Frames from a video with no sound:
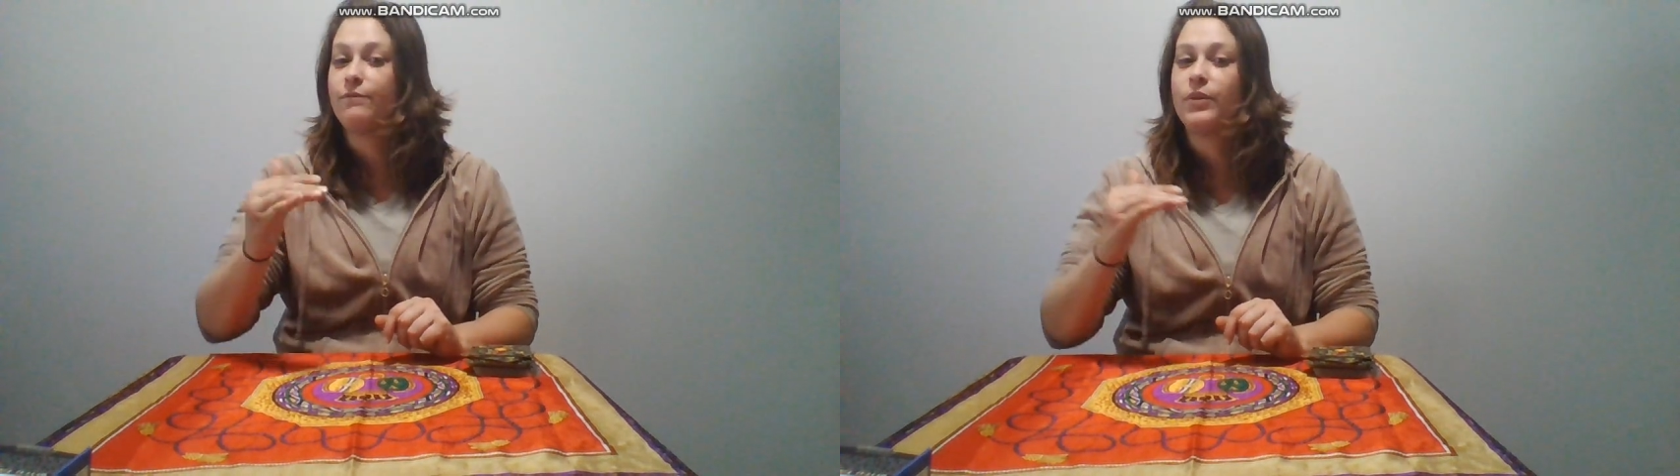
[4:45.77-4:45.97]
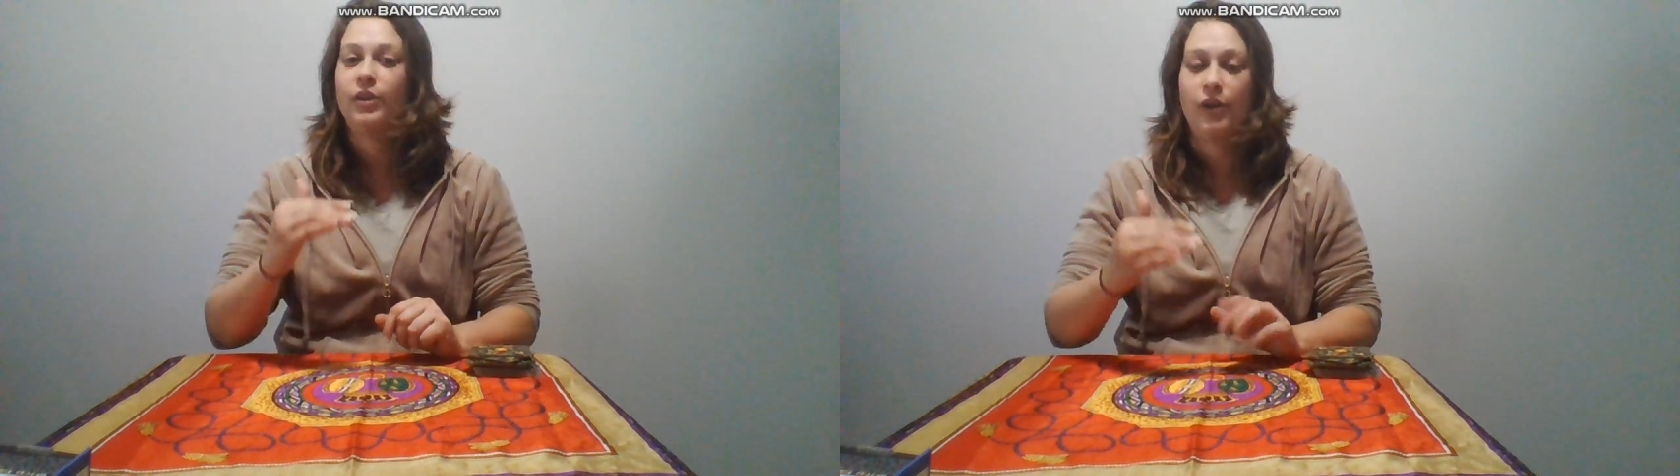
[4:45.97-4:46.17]

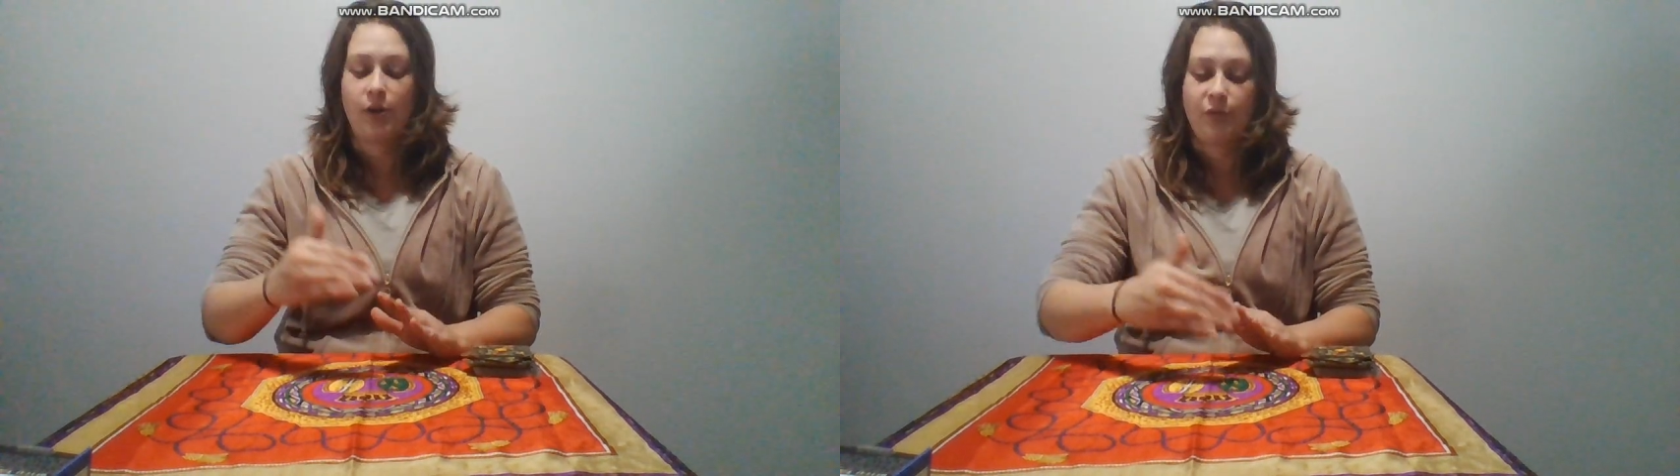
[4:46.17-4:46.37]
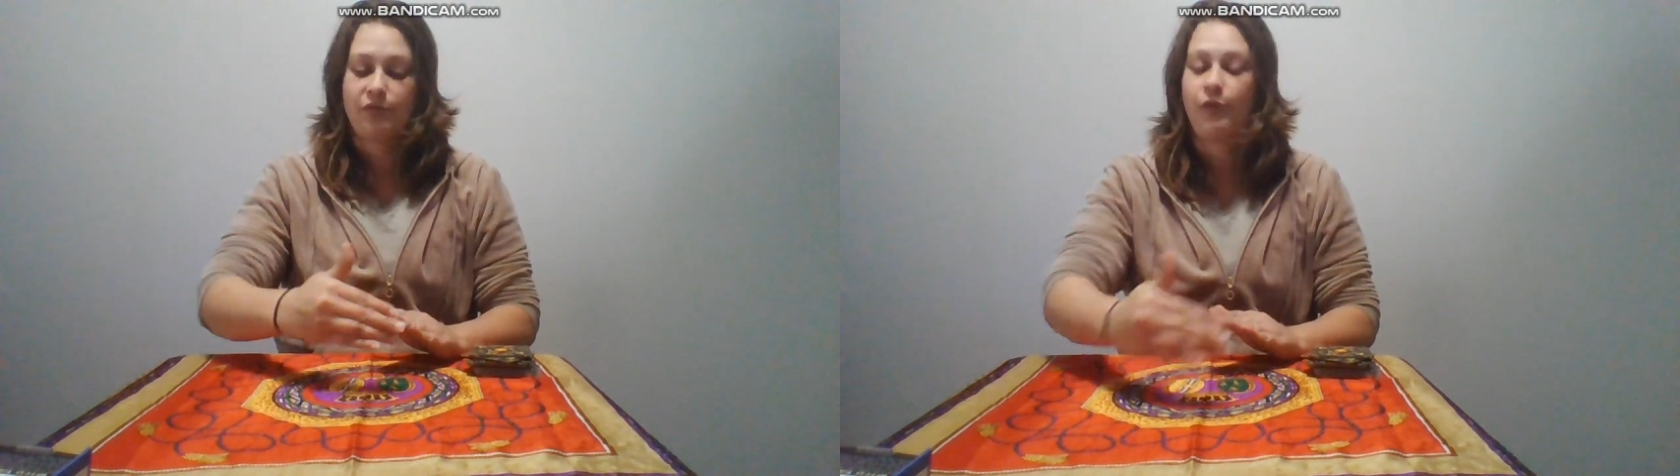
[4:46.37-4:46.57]

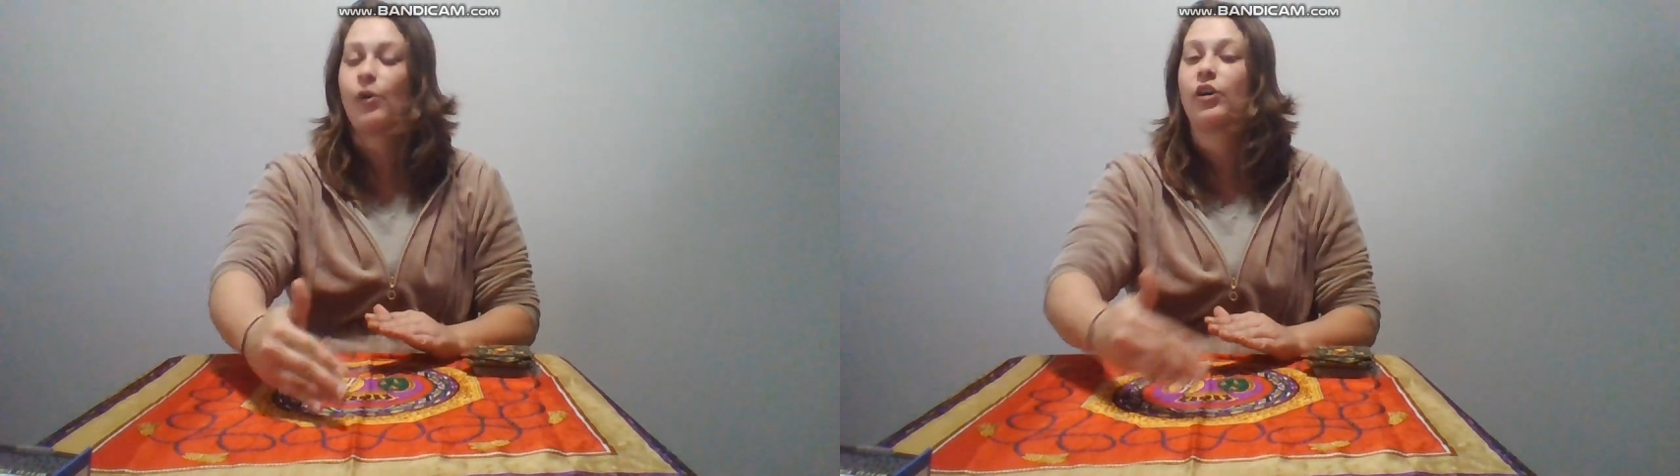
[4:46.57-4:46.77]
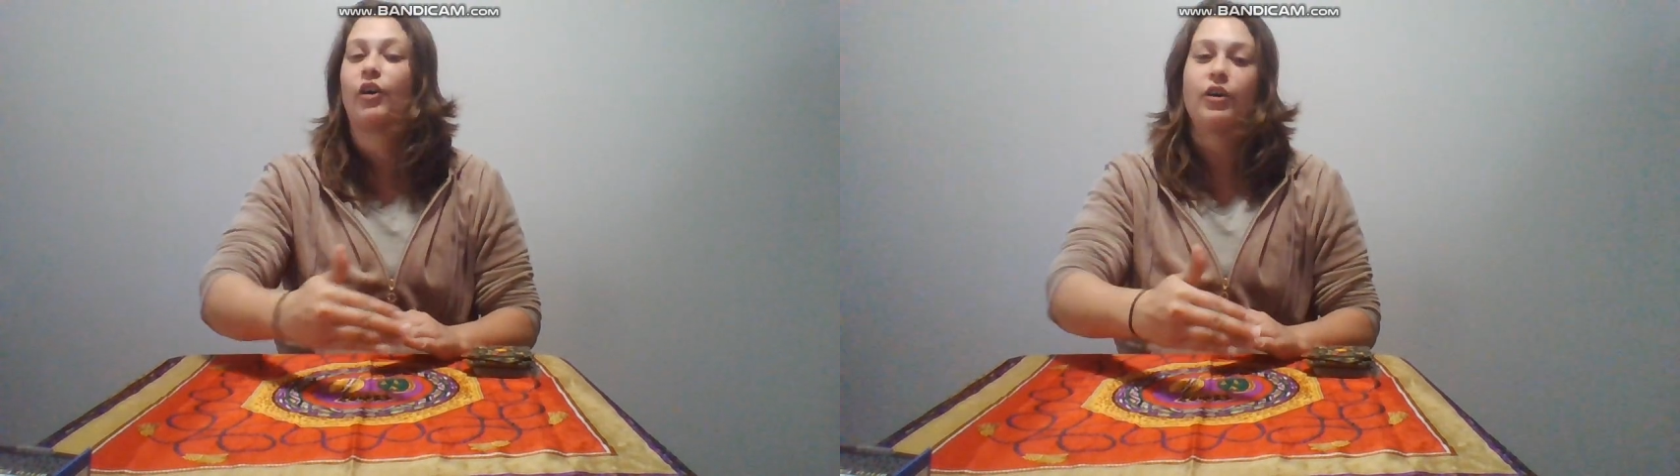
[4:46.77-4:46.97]

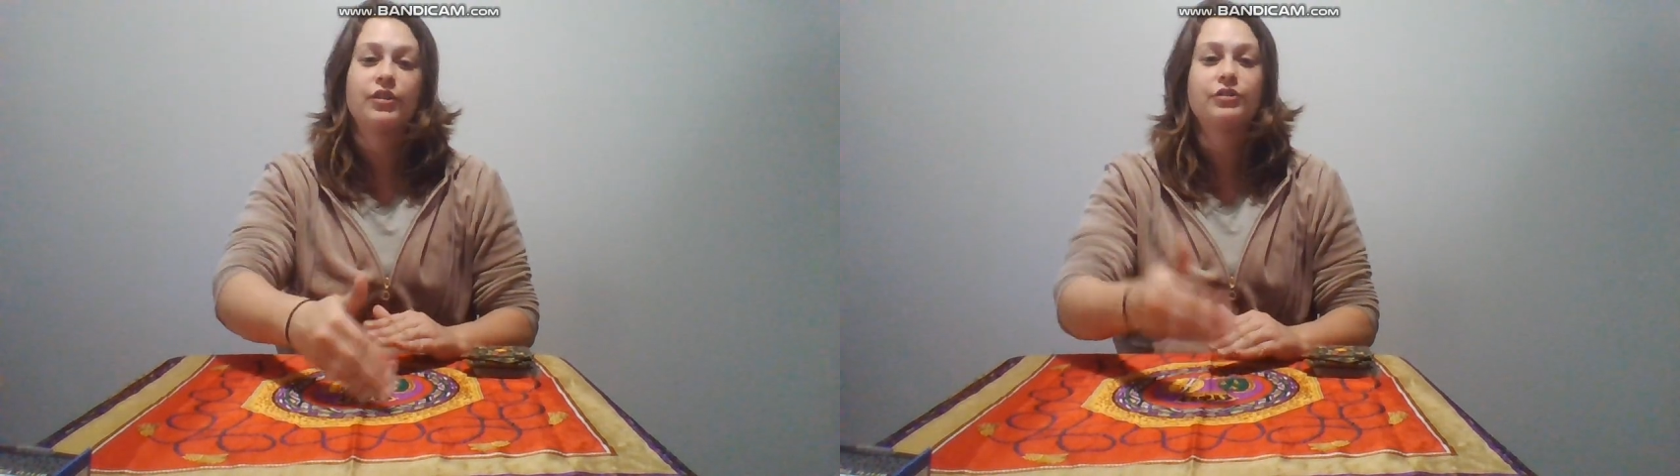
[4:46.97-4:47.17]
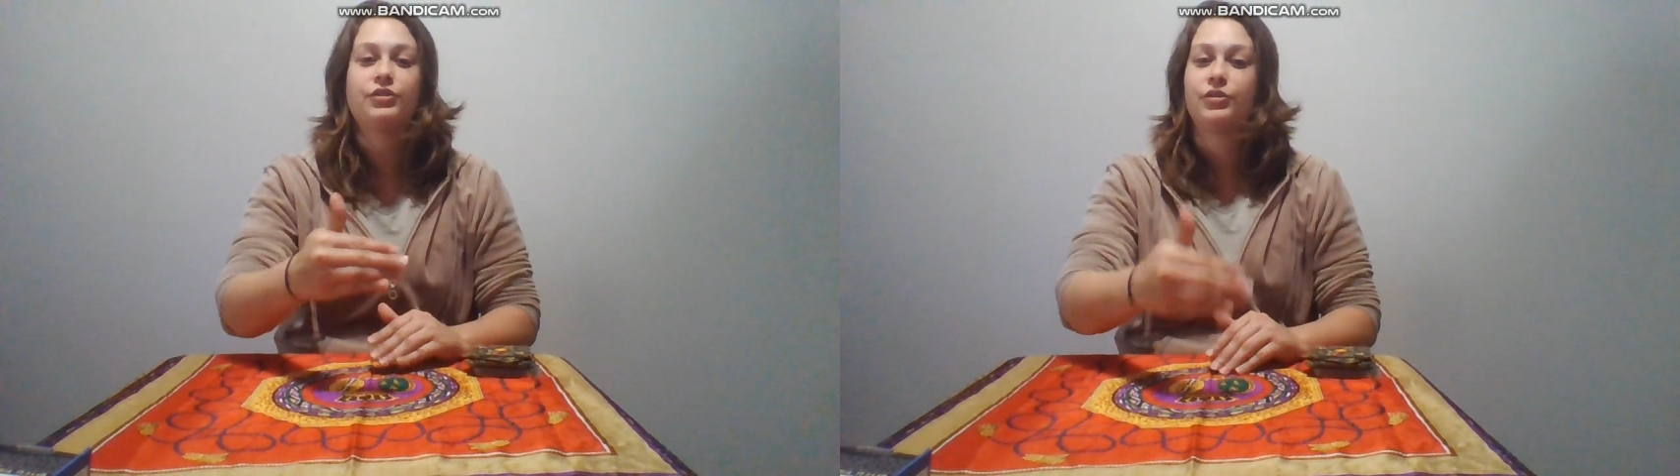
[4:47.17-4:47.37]
4
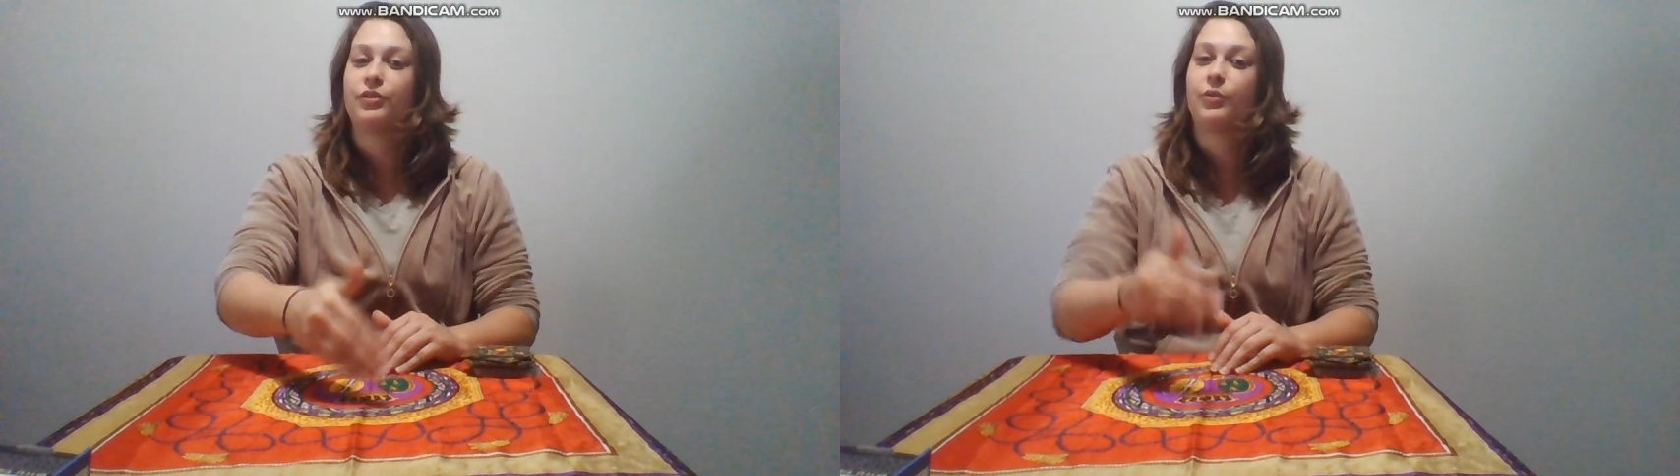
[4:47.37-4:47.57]
cards,